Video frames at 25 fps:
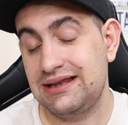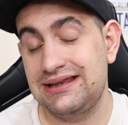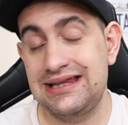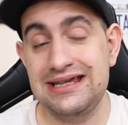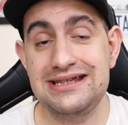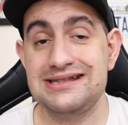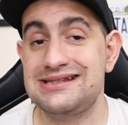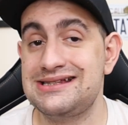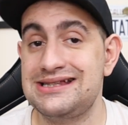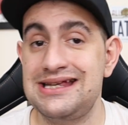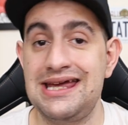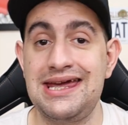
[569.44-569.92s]

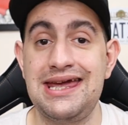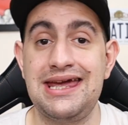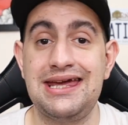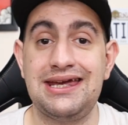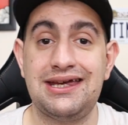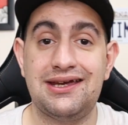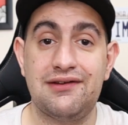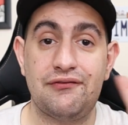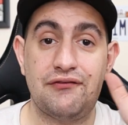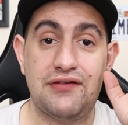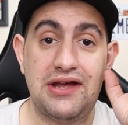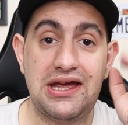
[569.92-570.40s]
This
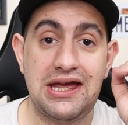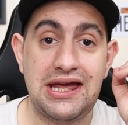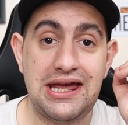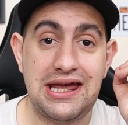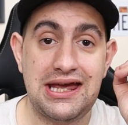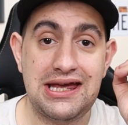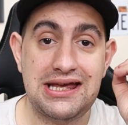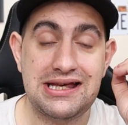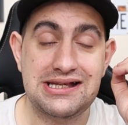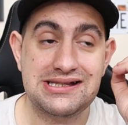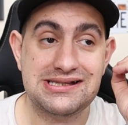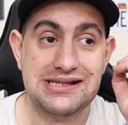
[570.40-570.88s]
thing
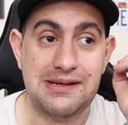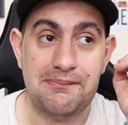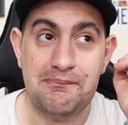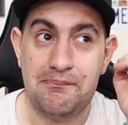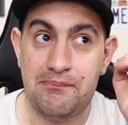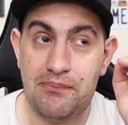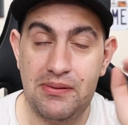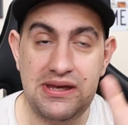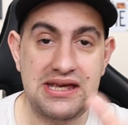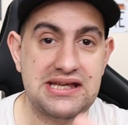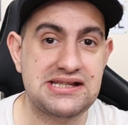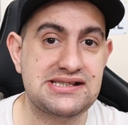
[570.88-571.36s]
is a
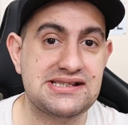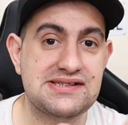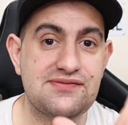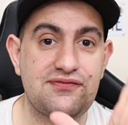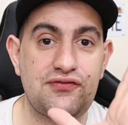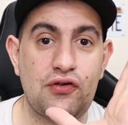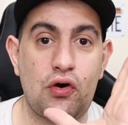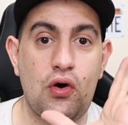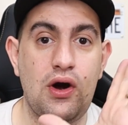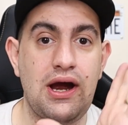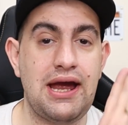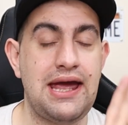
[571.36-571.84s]
beast
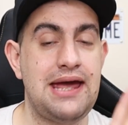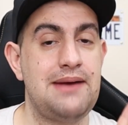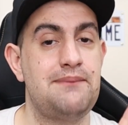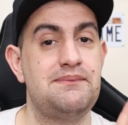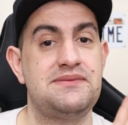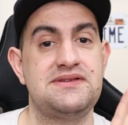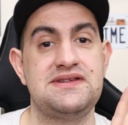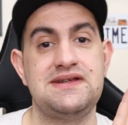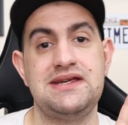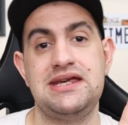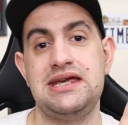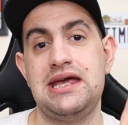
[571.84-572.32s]
for
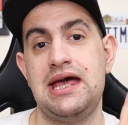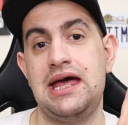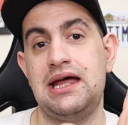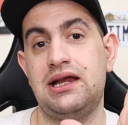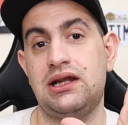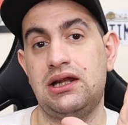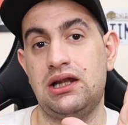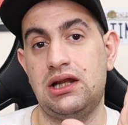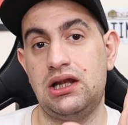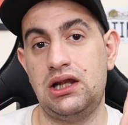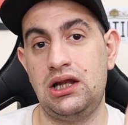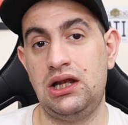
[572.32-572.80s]
M T
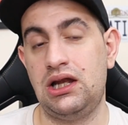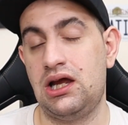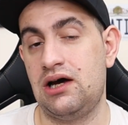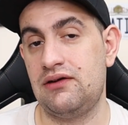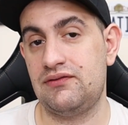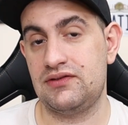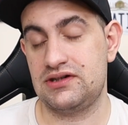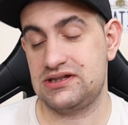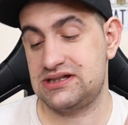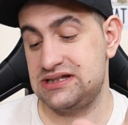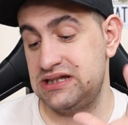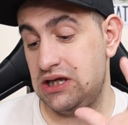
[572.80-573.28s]
L
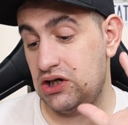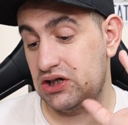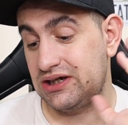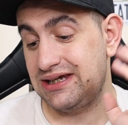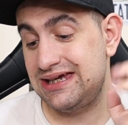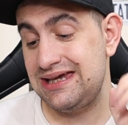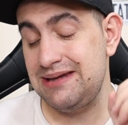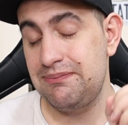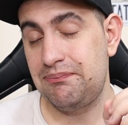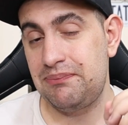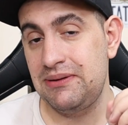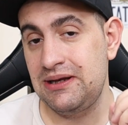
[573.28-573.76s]
lovers. Now
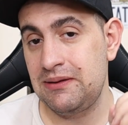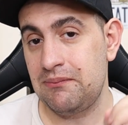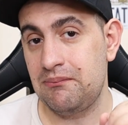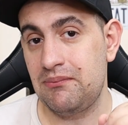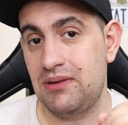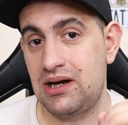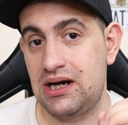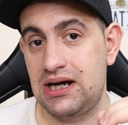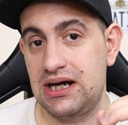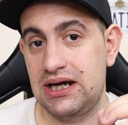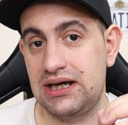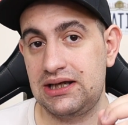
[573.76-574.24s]
keep in
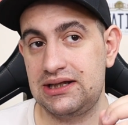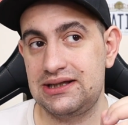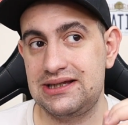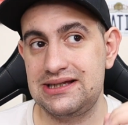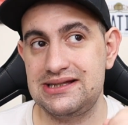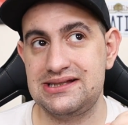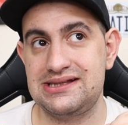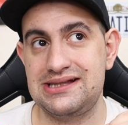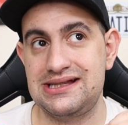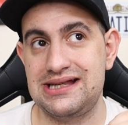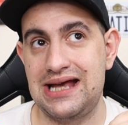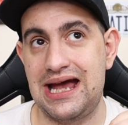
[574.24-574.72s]
mind,
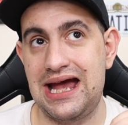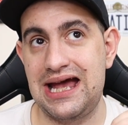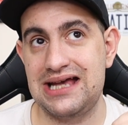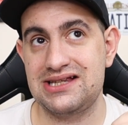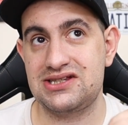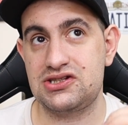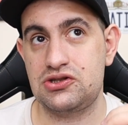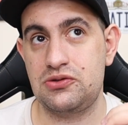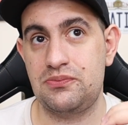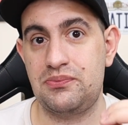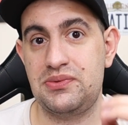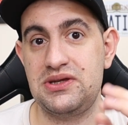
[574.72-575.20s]
this
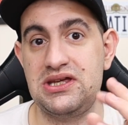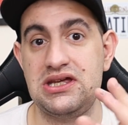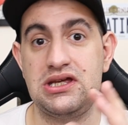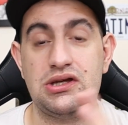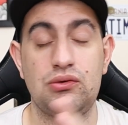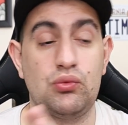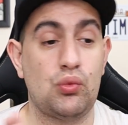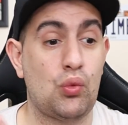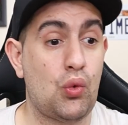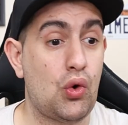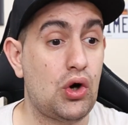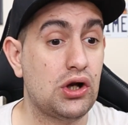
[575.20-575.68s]
has to
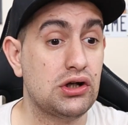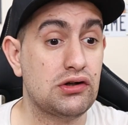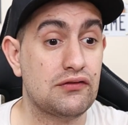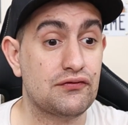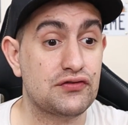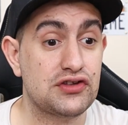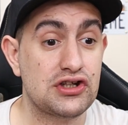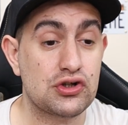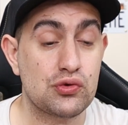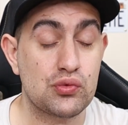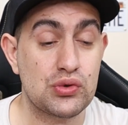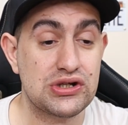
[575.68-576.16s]
be one
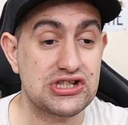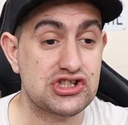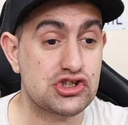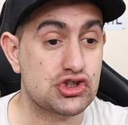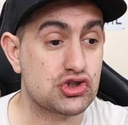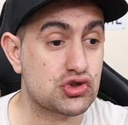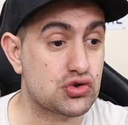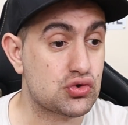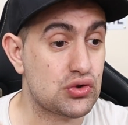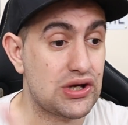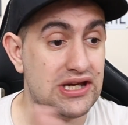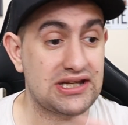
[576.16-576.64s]
of the
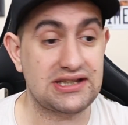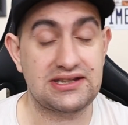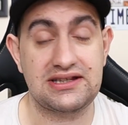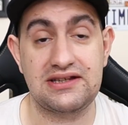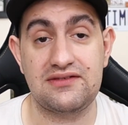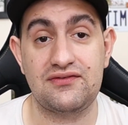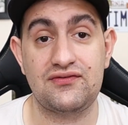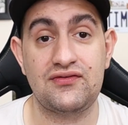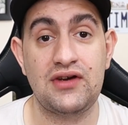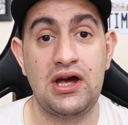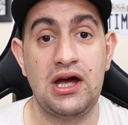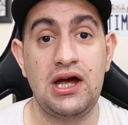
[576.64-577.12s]

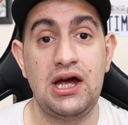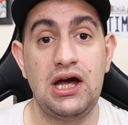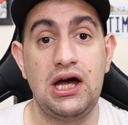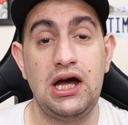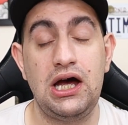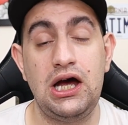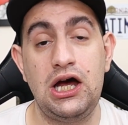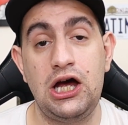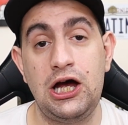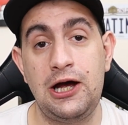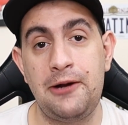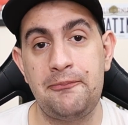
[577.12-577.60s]
restrictive
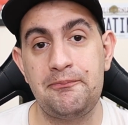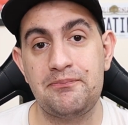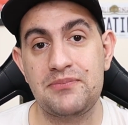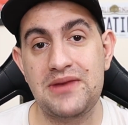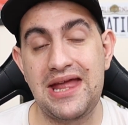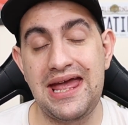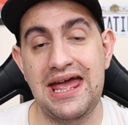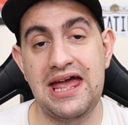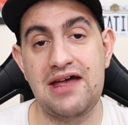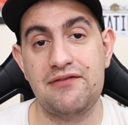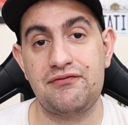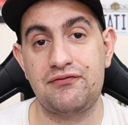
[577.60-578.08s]
um,
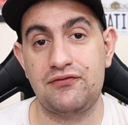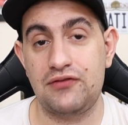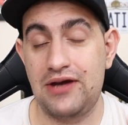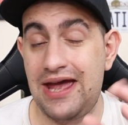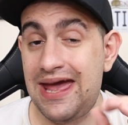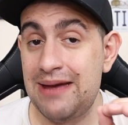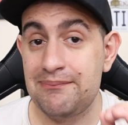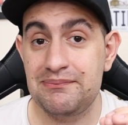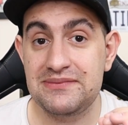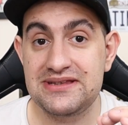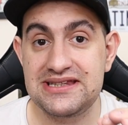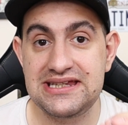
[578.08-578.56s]
F
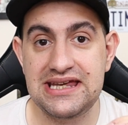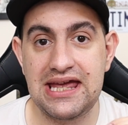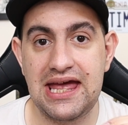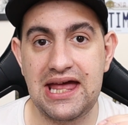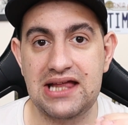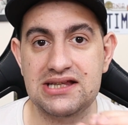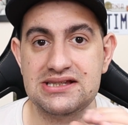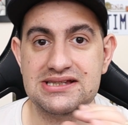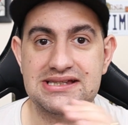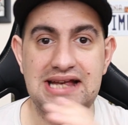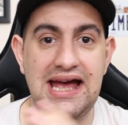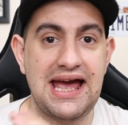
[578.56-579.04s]
M T
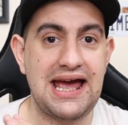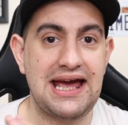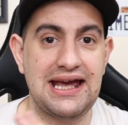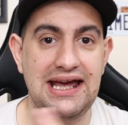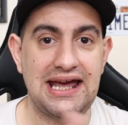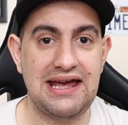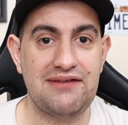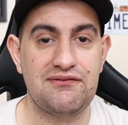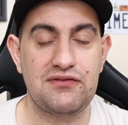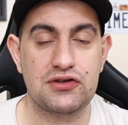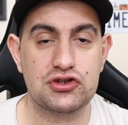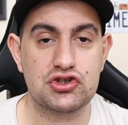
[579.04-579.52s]
Ls that
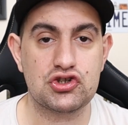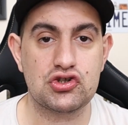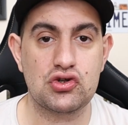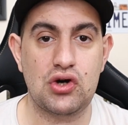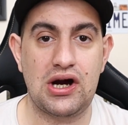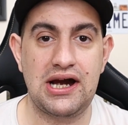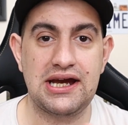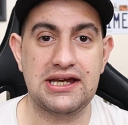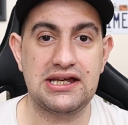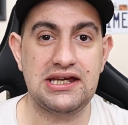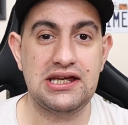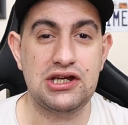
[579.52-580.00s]
I ever
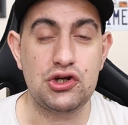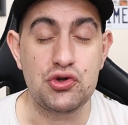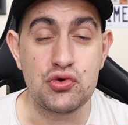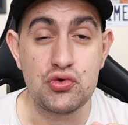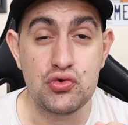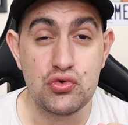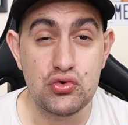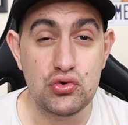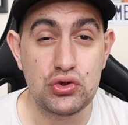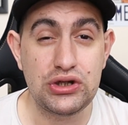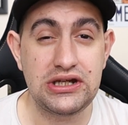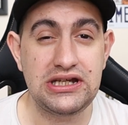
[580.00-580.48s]
tried. You
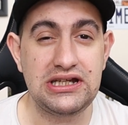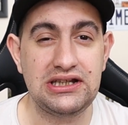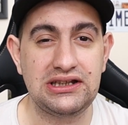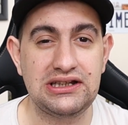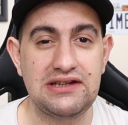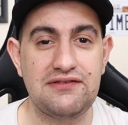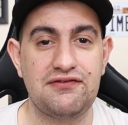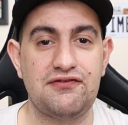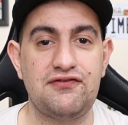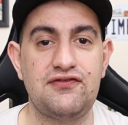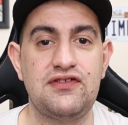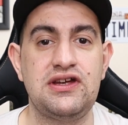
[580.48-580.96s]

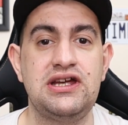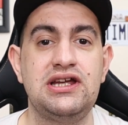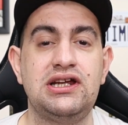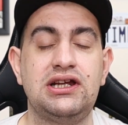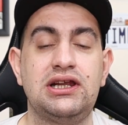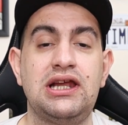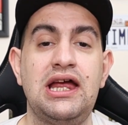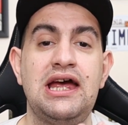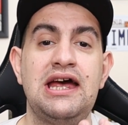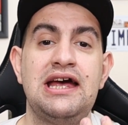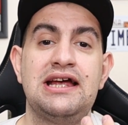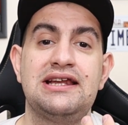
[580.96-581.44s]
really
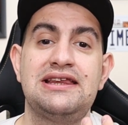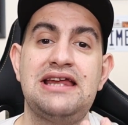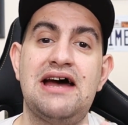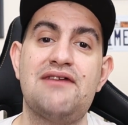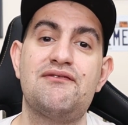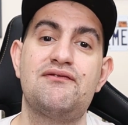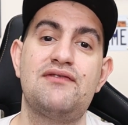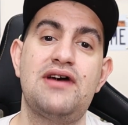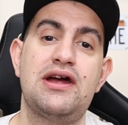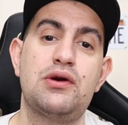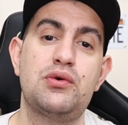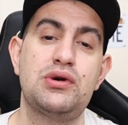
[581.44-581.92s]
feel
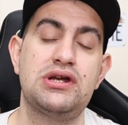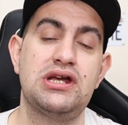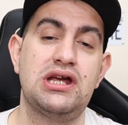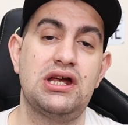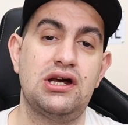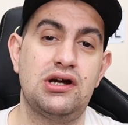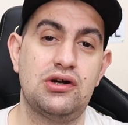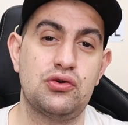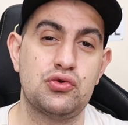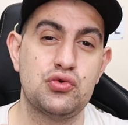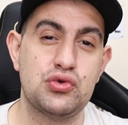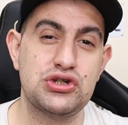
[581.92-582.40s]
that
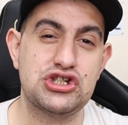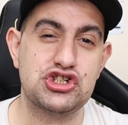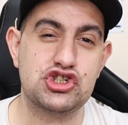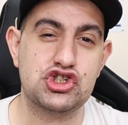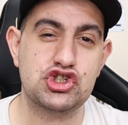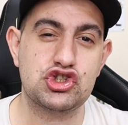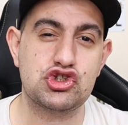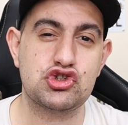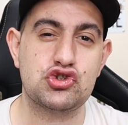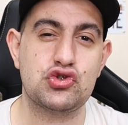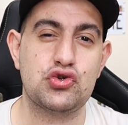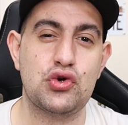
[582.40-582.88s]
very uh,
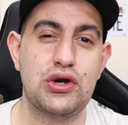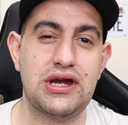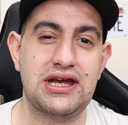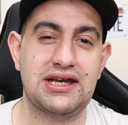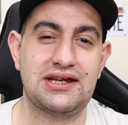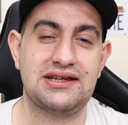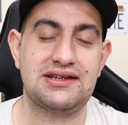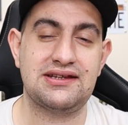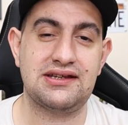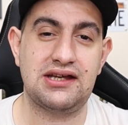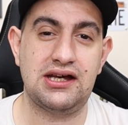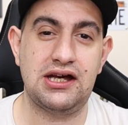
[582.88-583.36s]

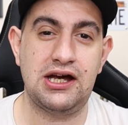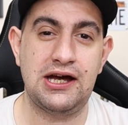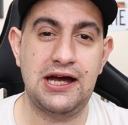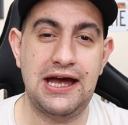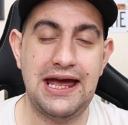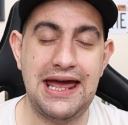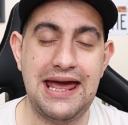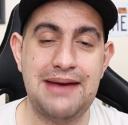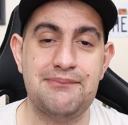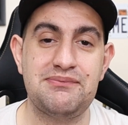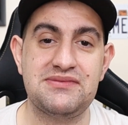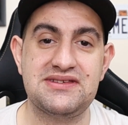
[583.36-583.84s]
restrict
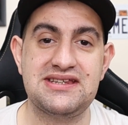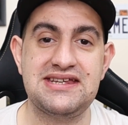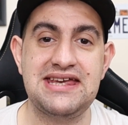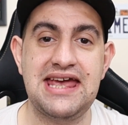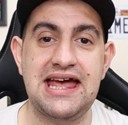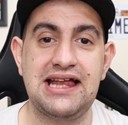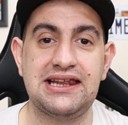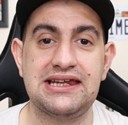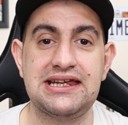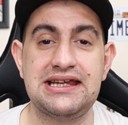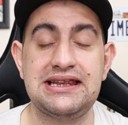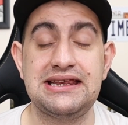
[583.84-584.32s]
uh, M
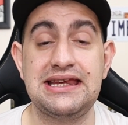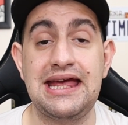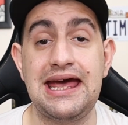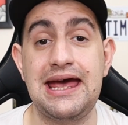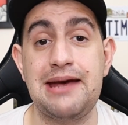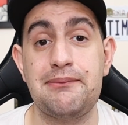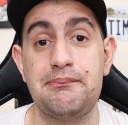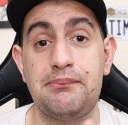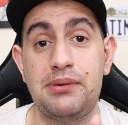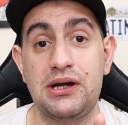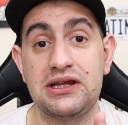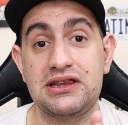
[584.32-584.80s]
T L in
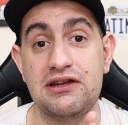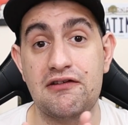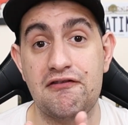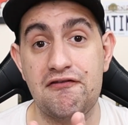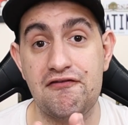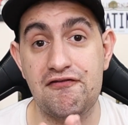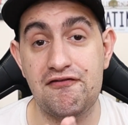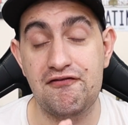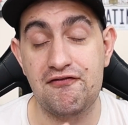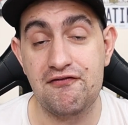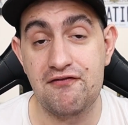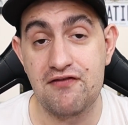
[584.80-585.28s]
there, but the
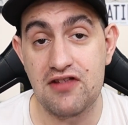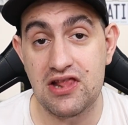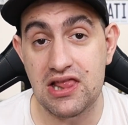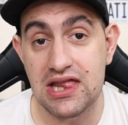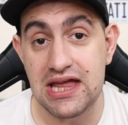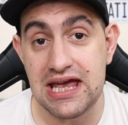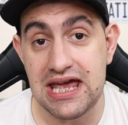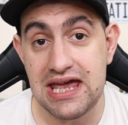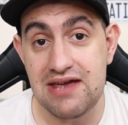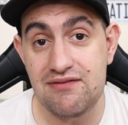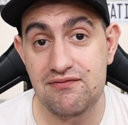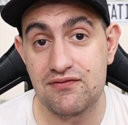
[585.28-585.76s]

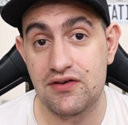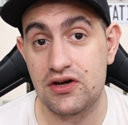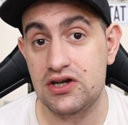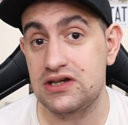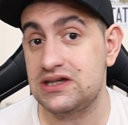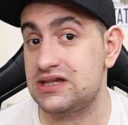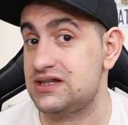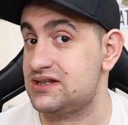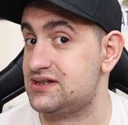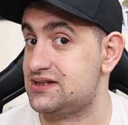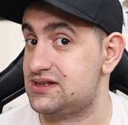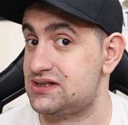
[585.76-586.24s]
flavor
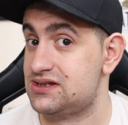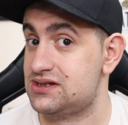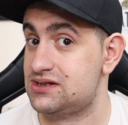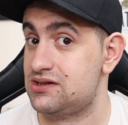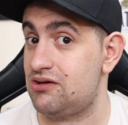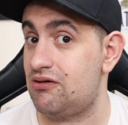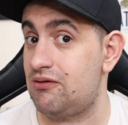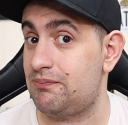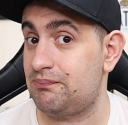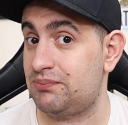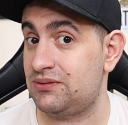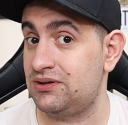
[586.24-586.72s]
is
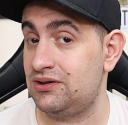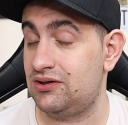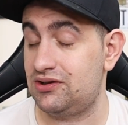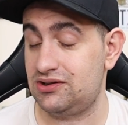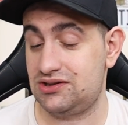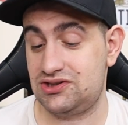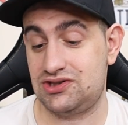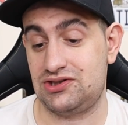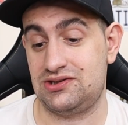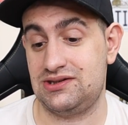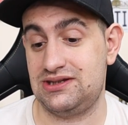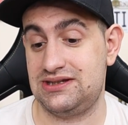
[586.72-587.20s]
top
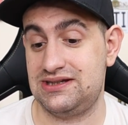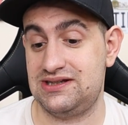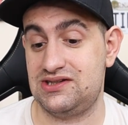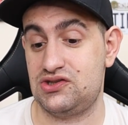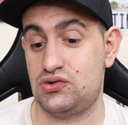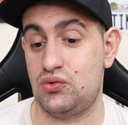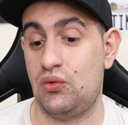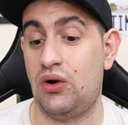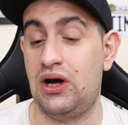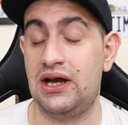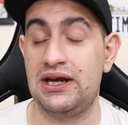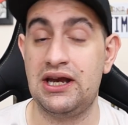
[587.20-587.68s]
notch on
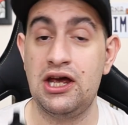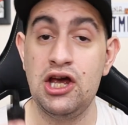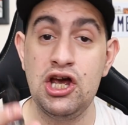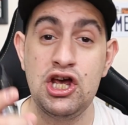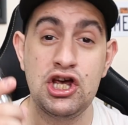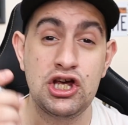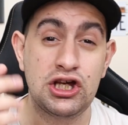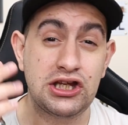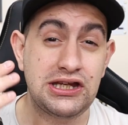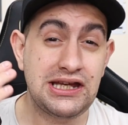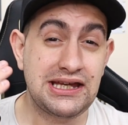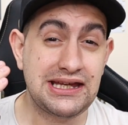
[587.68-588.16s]
this one.
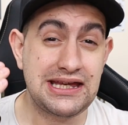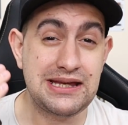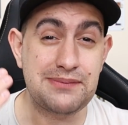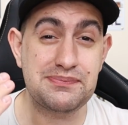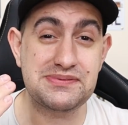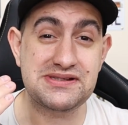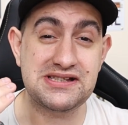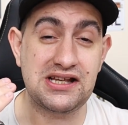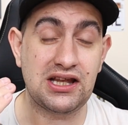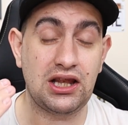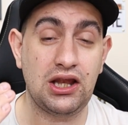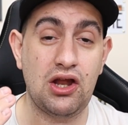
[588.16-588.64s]
It
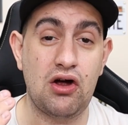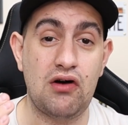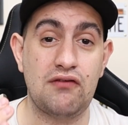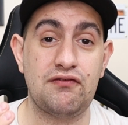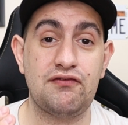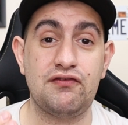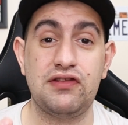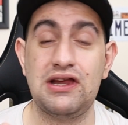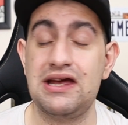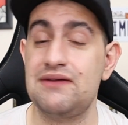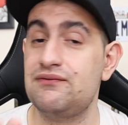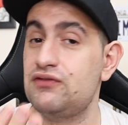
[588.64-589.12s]
keeps a lot
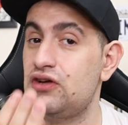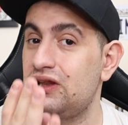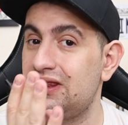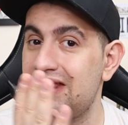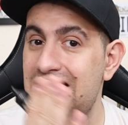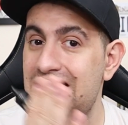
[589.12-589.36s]
of flavor,